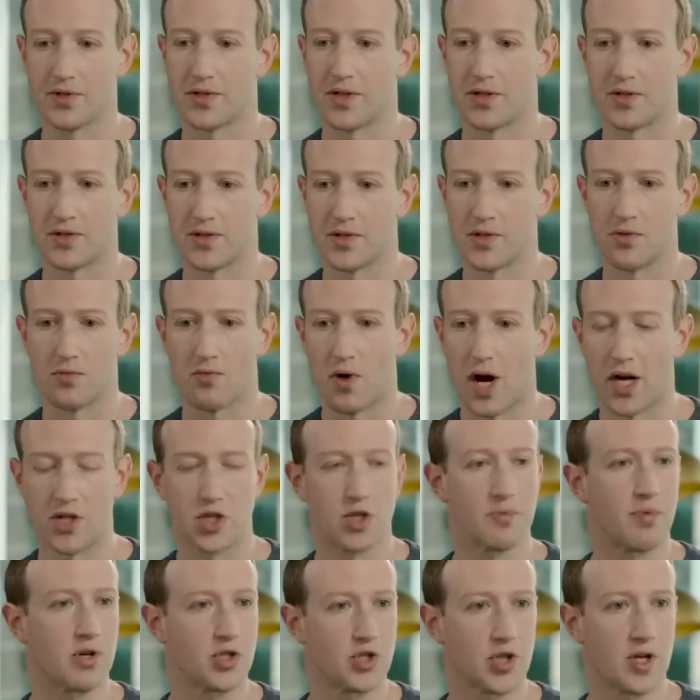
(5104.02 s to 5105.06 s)
to watch
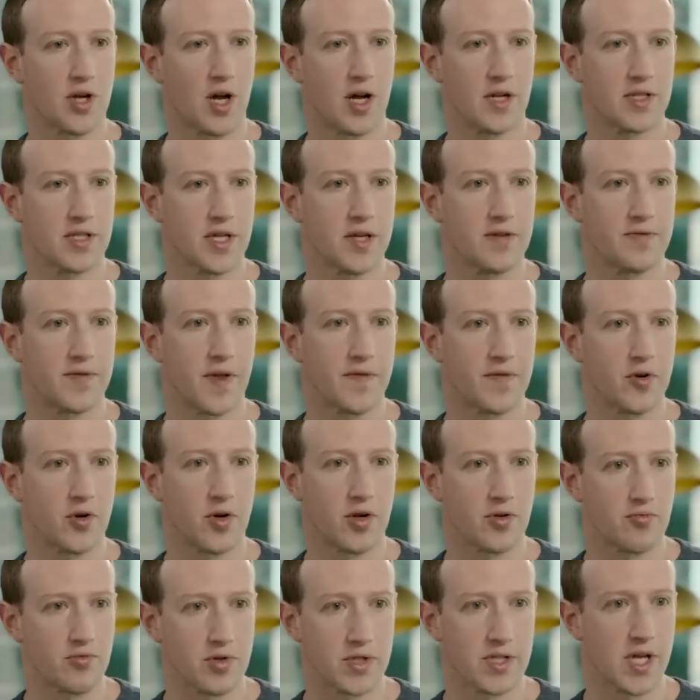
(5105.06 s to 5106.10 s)
a bunch of content that they're
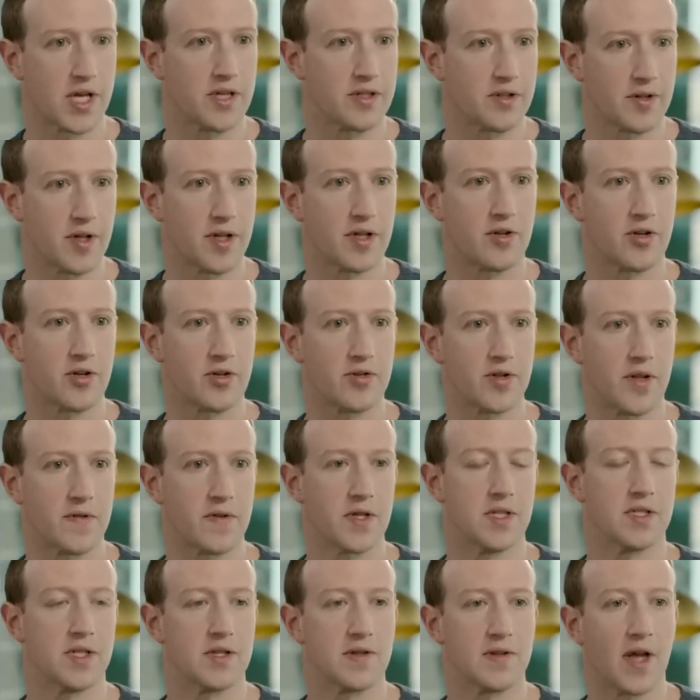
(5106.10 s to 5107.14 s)
going to resent later that
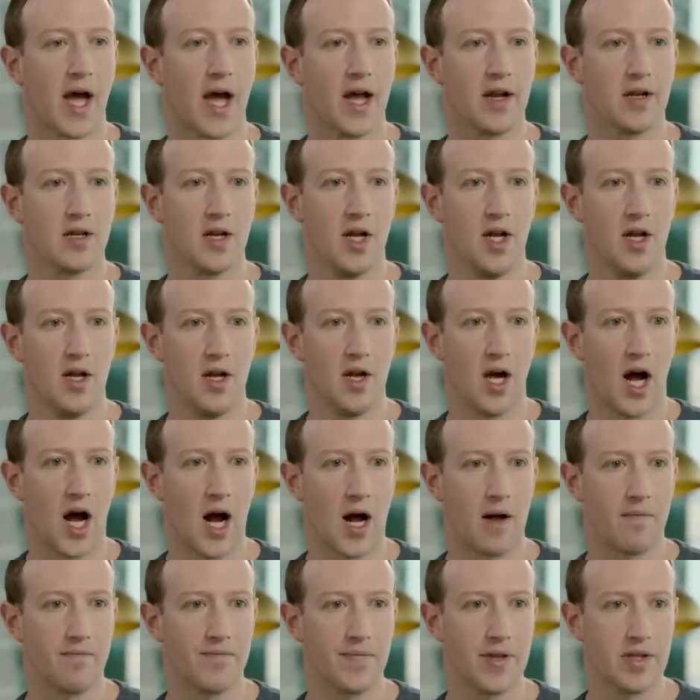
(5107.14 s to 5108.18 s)
they did that,
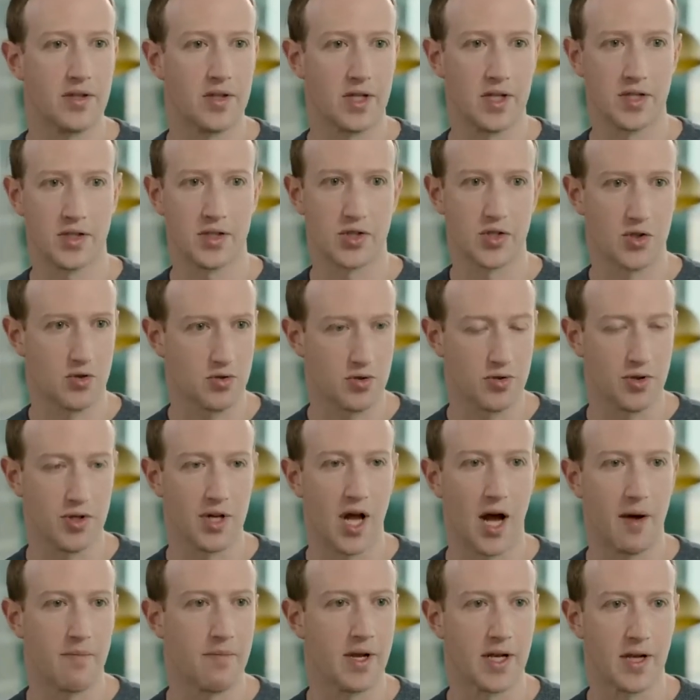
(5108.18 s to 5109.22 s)
and certainly
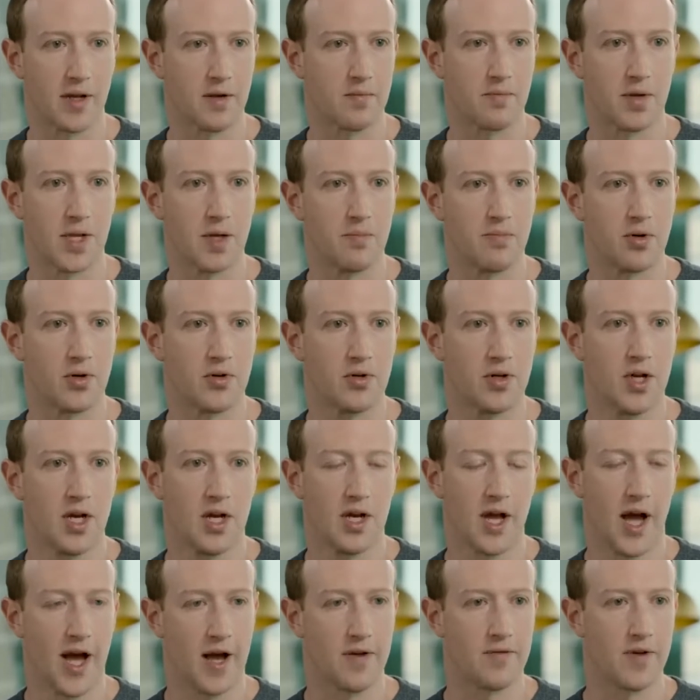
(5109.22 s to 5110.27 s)
not making people
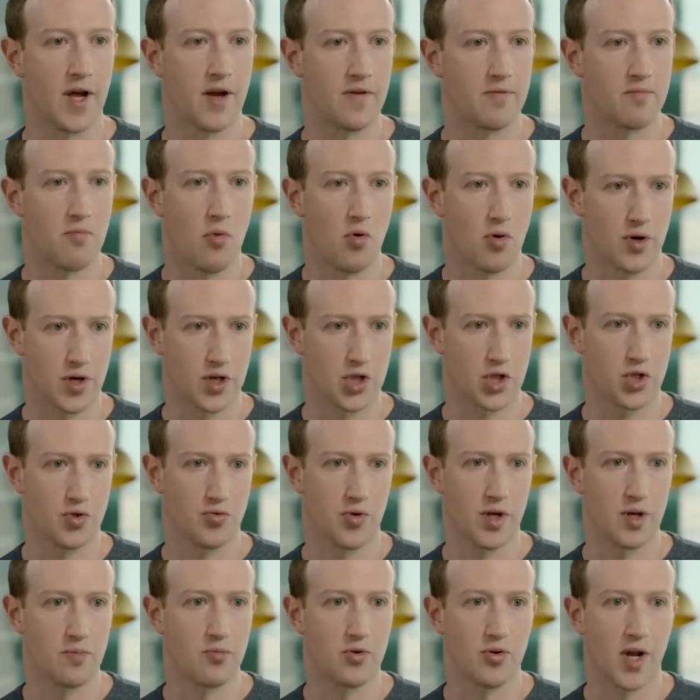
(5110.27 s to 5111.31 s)
have more
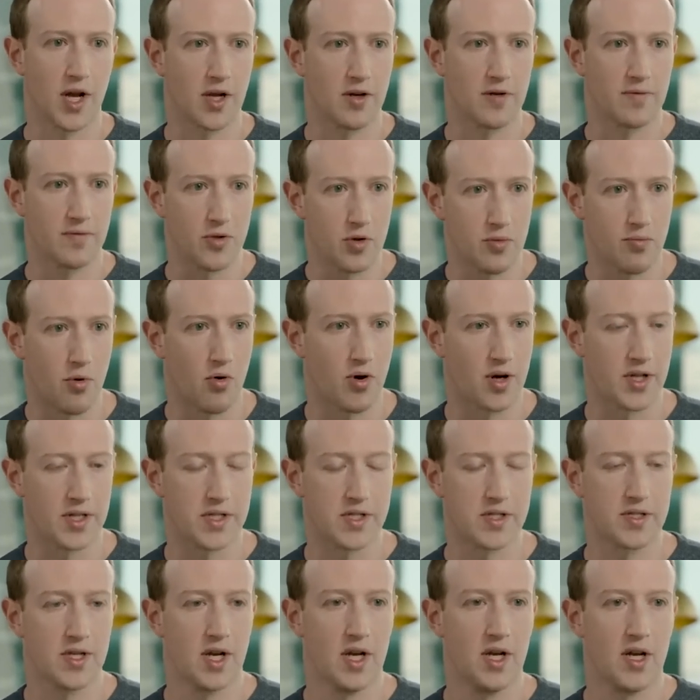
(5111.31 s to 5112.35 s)
extreme or negative
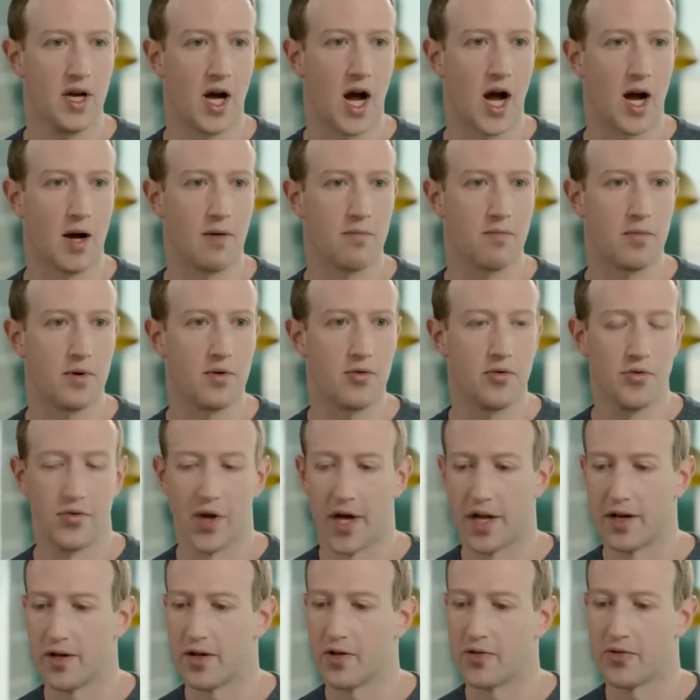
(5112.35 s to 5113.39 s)
viewpoints
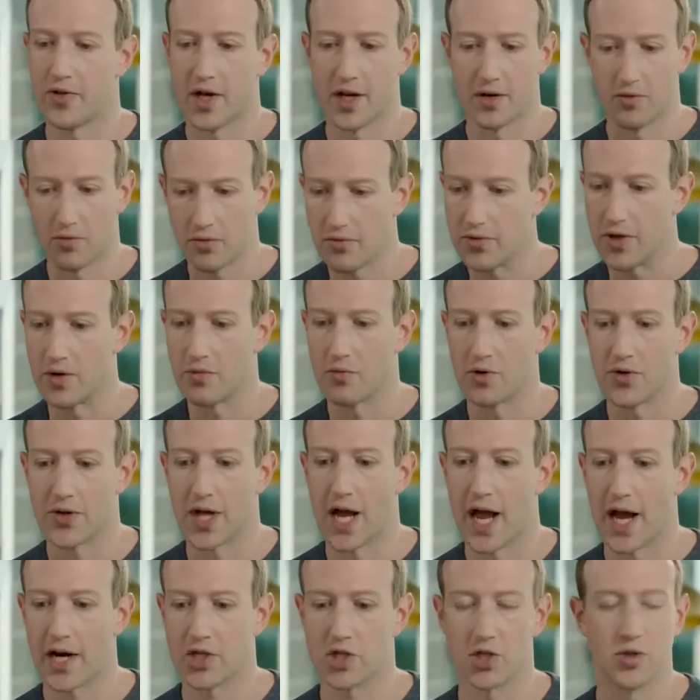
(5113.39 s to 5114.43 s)
than what they
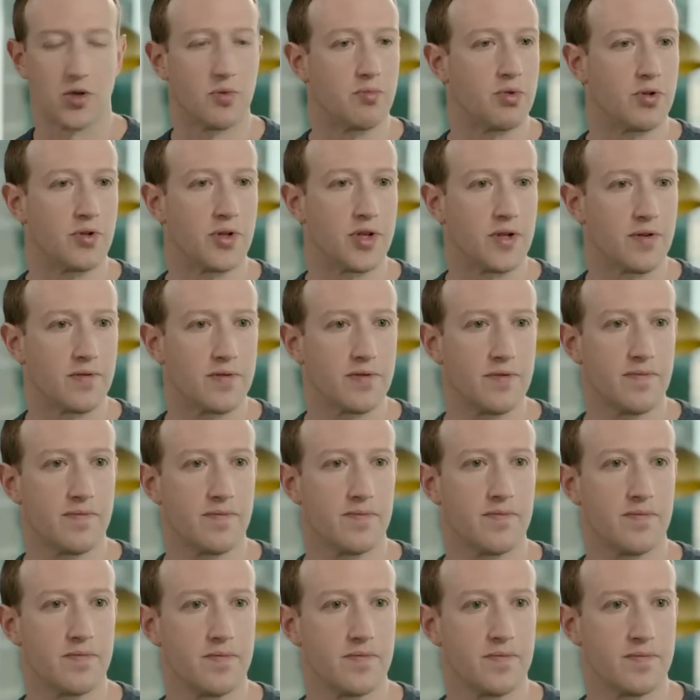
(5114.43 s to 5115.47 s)
actually believe.
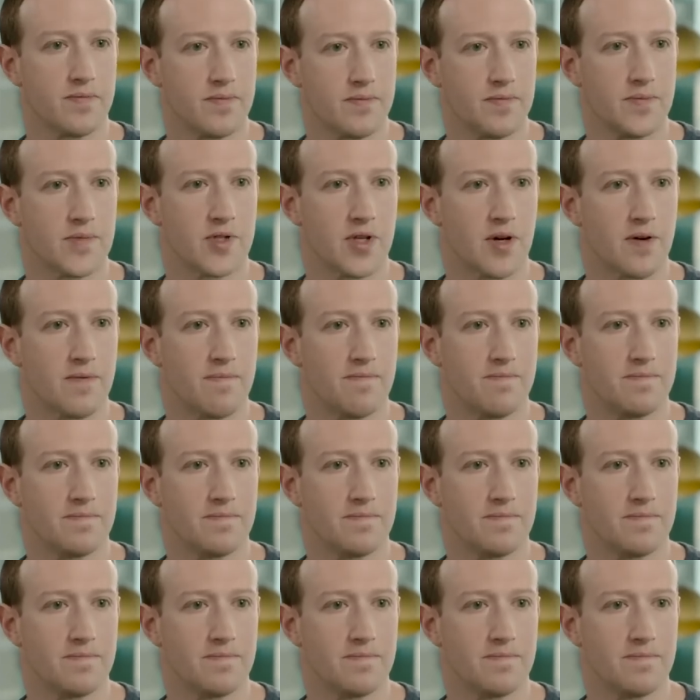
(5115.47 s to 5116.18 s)
So.